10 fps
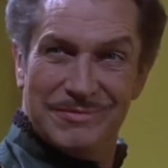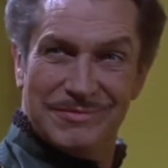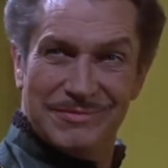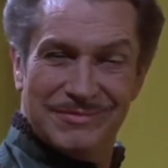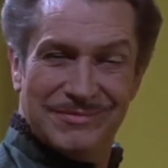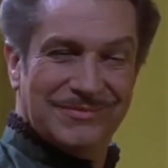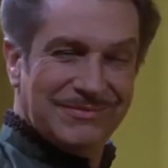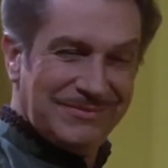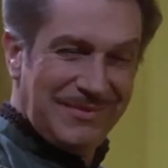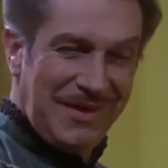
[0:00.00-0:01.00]
You listen
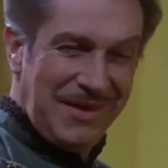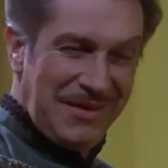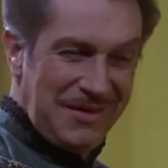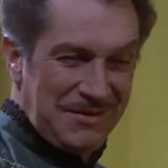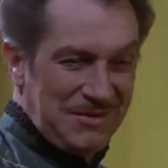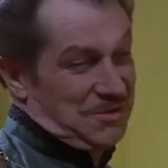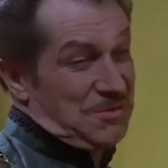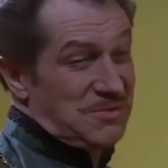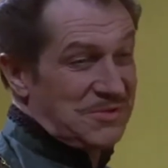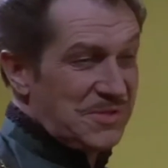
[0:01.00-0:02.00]
to everything he says.
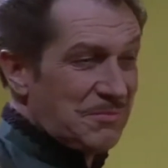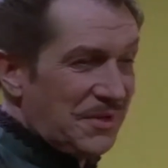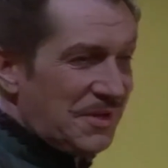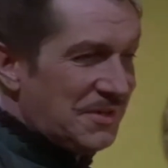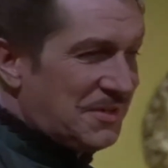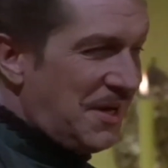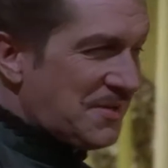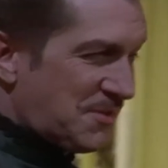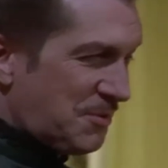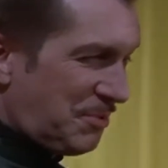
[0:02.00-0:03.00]
He's from that age,
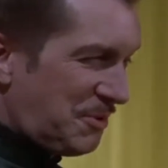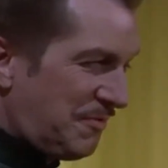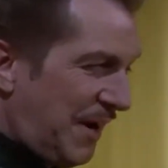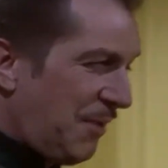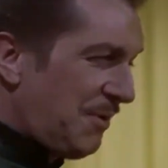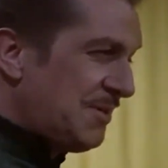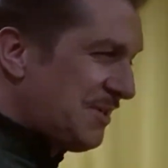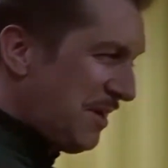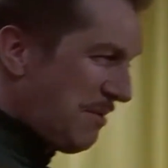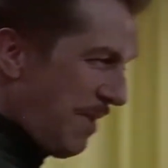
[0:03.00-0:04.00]
like Christopher
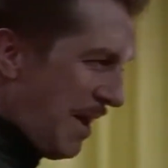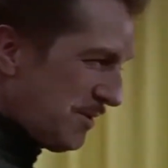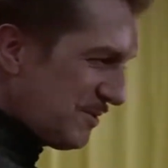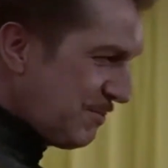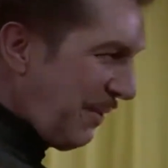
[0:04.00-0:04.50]
Lee, where they're